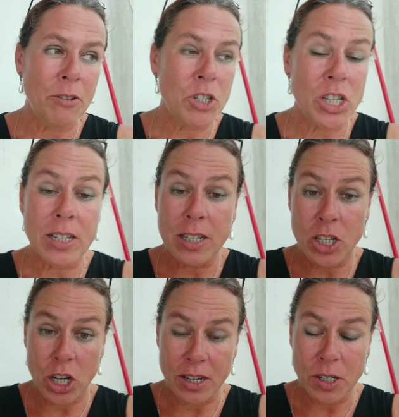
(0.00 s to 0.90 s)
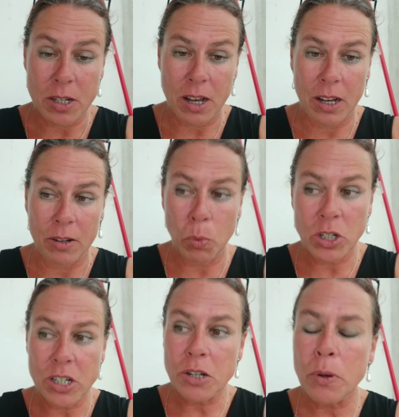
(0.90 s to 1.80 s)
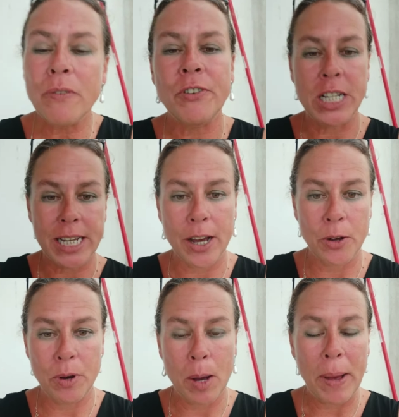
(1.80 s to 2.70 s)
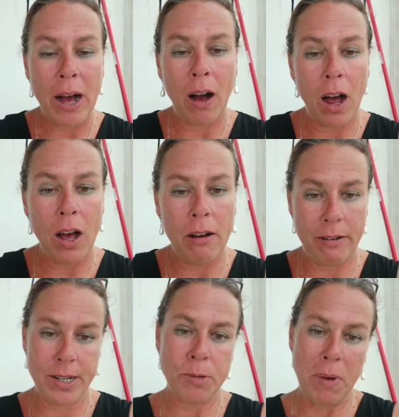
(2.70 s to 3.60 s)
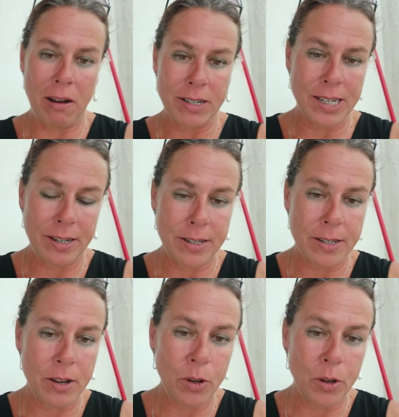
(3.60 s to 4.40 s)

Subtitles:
This is just, wanted to do a video about Ernest Martins,